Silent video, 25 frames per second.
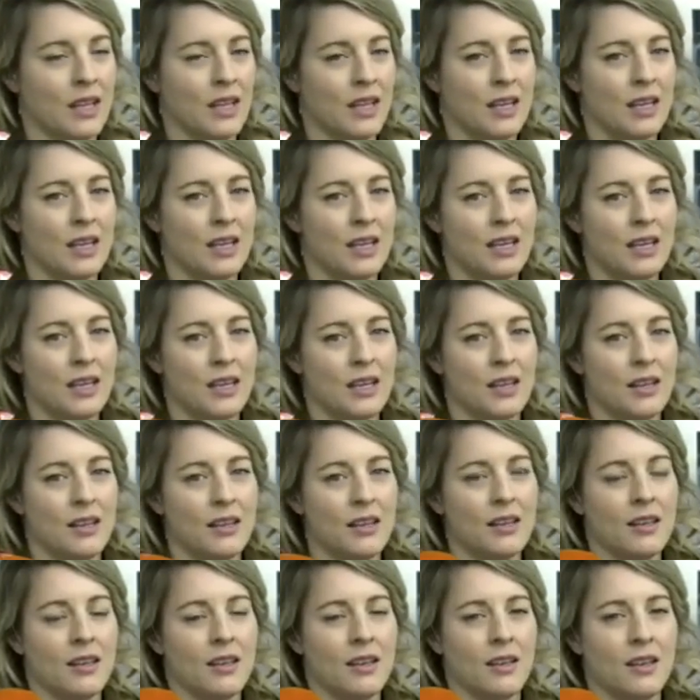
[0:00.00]

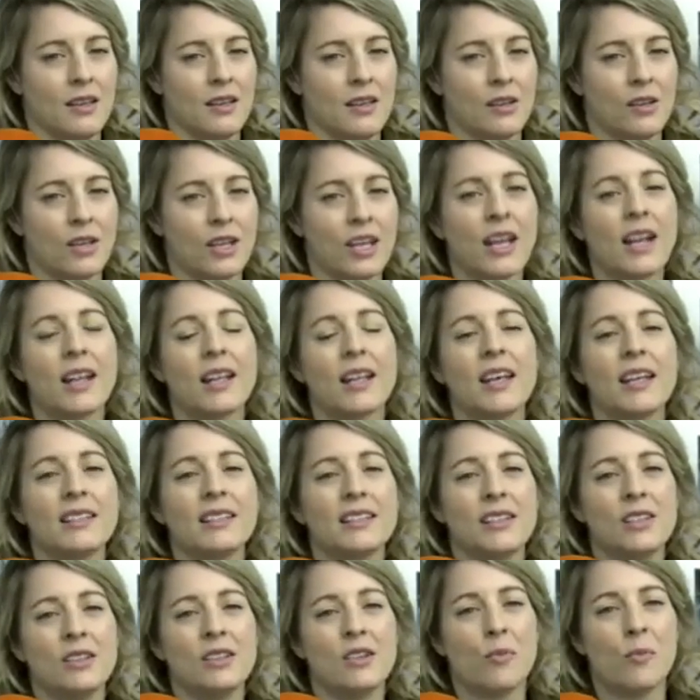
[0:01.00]
Et le Canada a
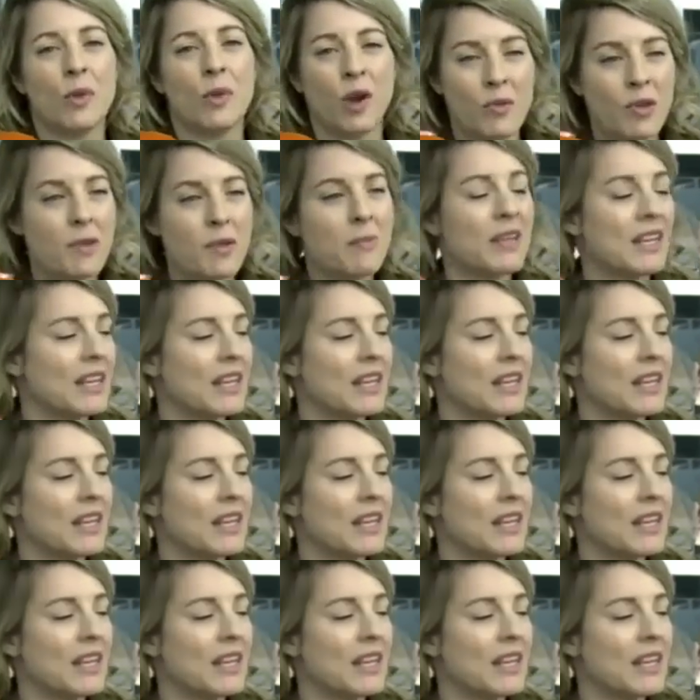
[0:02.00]
été le premier